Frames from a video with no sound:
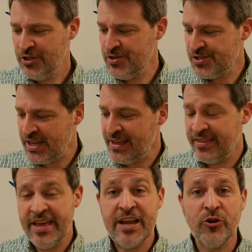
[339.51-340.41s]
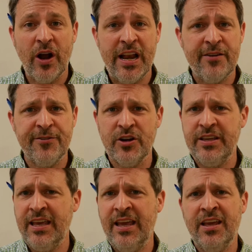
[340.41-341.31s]
You see, they cried out for a
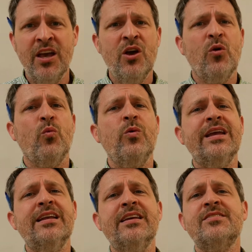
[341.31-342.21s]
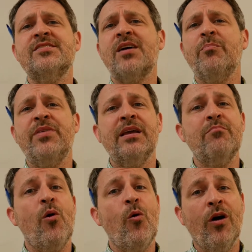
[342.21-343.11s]
king. We need something
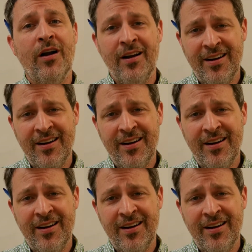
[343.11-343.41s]
more.